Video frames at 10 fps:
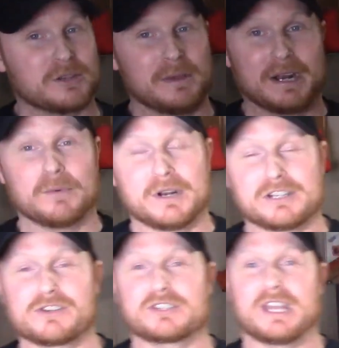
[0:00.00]
and I wanted to
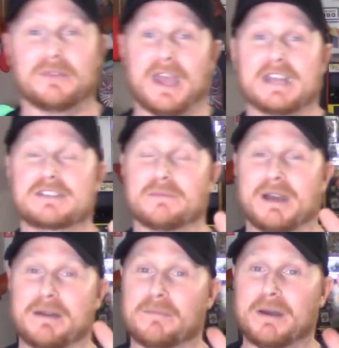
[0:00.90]
just say thanks to
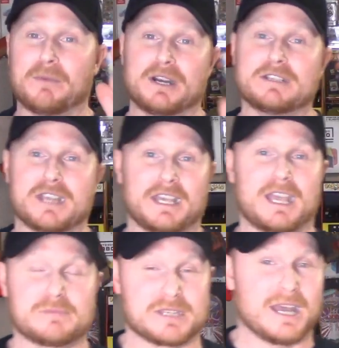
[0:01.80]
my buddies at
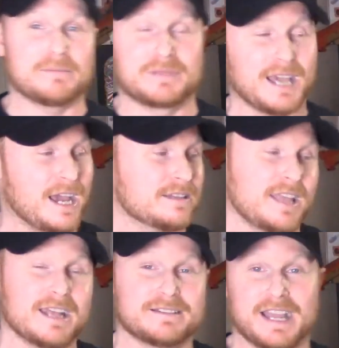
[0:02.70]
GameStop. Guys,
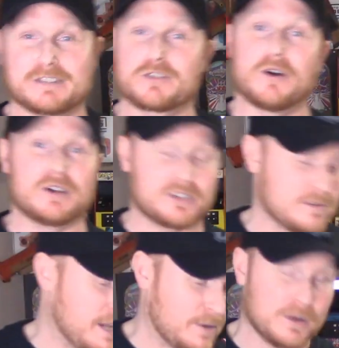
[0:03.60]
that's
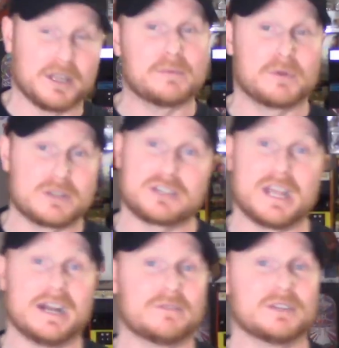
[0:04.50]
awesome. I really
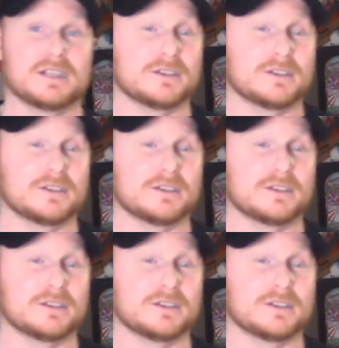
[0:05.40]
appreciate everything you